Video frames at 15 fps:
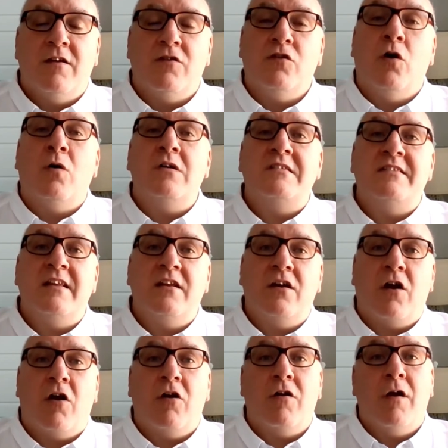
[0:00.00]
Noah
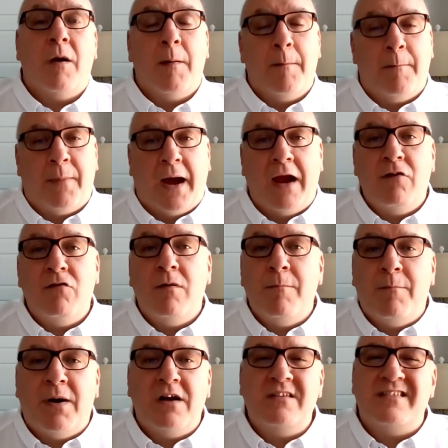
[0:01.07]
Syndergaard,
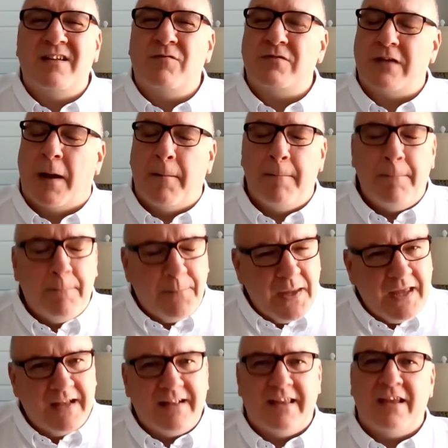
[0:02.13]
Byron Buxton was a
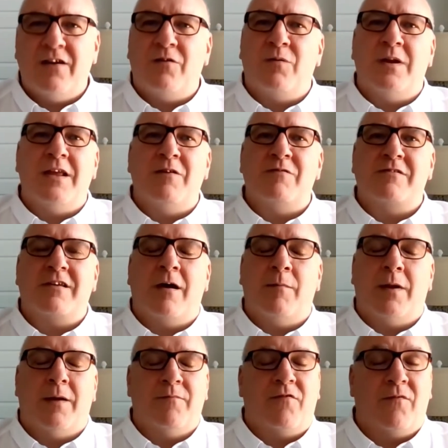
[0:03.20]
big deal when he was
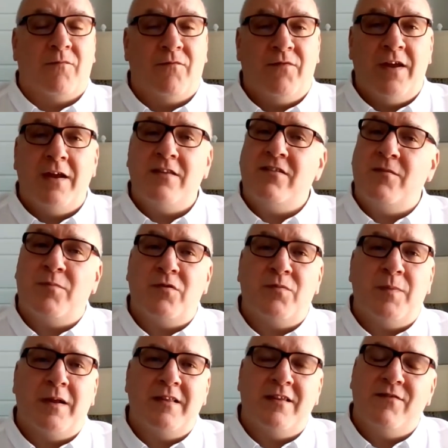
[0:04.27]
coming up. From a fantasy
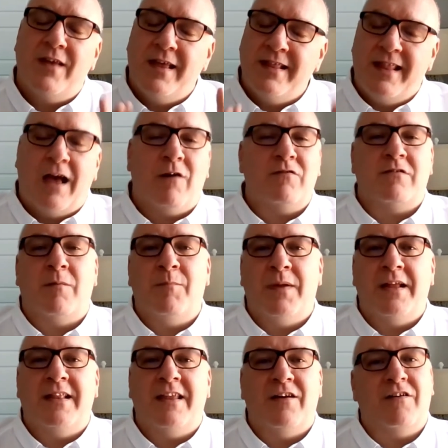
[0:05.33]
perspective, that was a
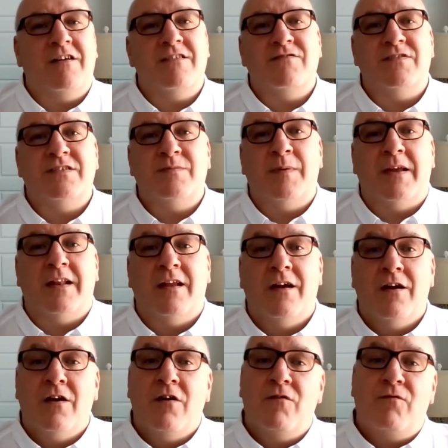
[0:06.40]
big deal because of his speed.
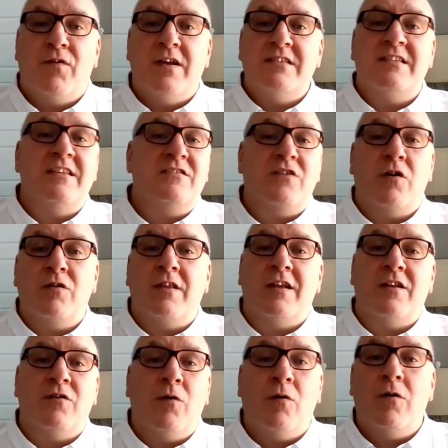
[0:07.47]
Francisco
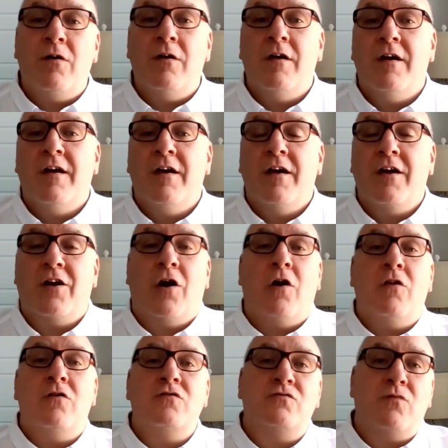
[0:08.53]
Lindor,
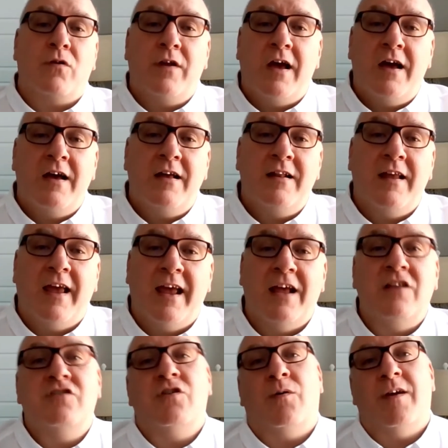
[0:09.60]
Carlos Rodon,
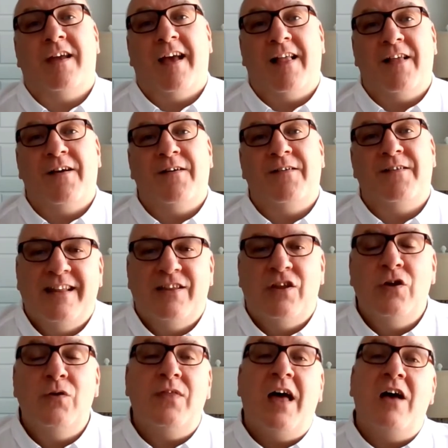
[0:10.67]
and Joey Gallo.
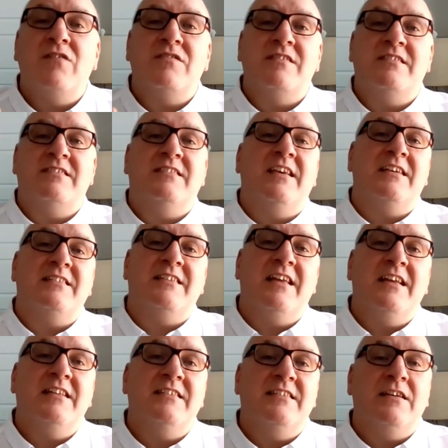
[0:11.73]

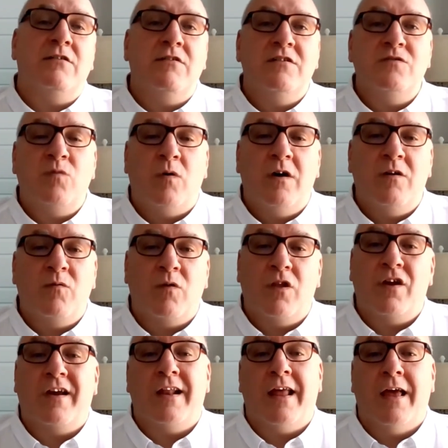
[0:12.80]
2016 Series 1, we're
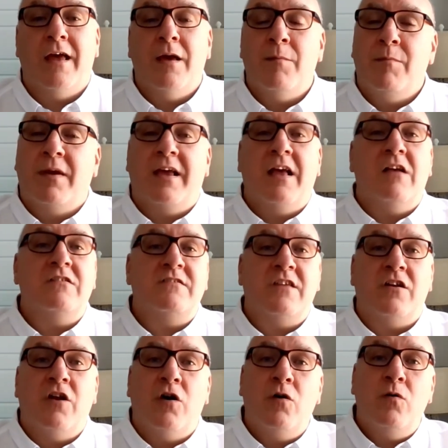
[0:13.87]
looking at Miguel
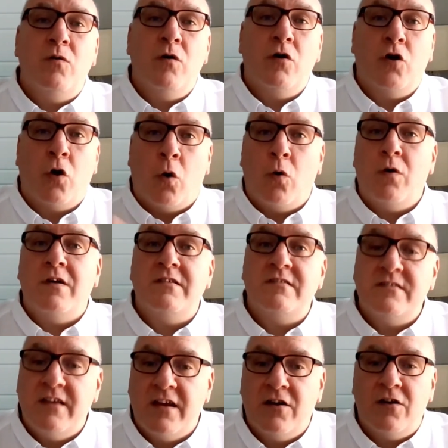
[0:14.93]
Sano, Corey
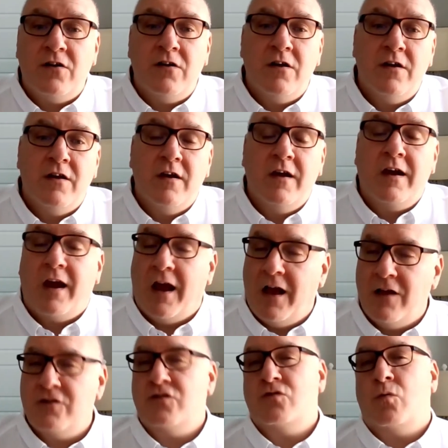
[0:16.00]
Seager,
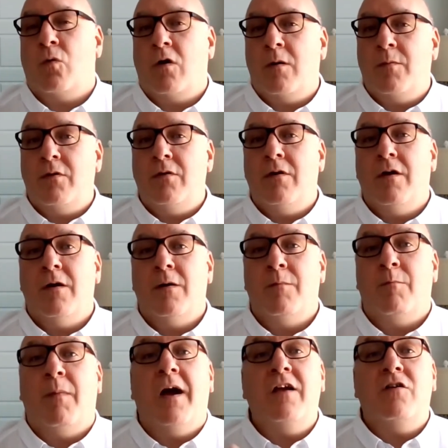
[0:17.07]
Kyle Schwarber,
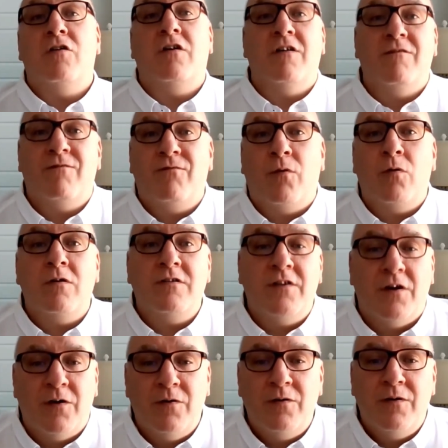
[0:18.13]
Michael
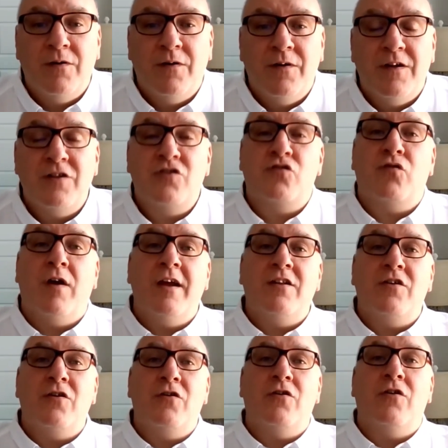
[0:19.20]
Conforto,
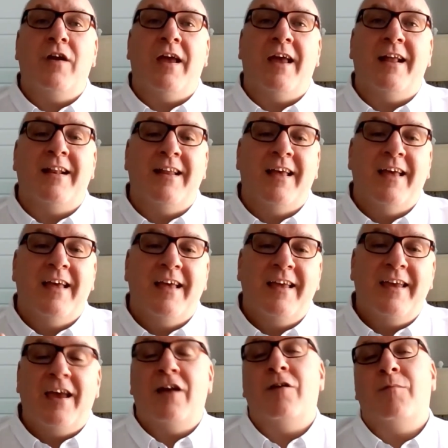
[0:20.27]
Trey Turner, and
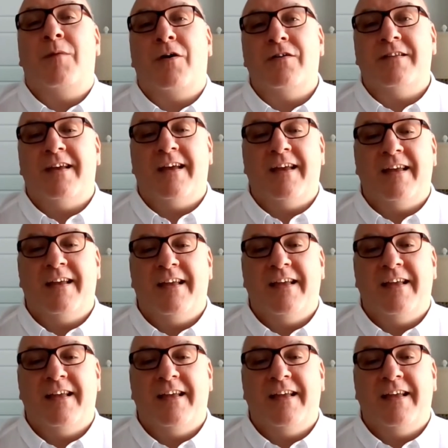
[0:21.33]
Ketel Marte.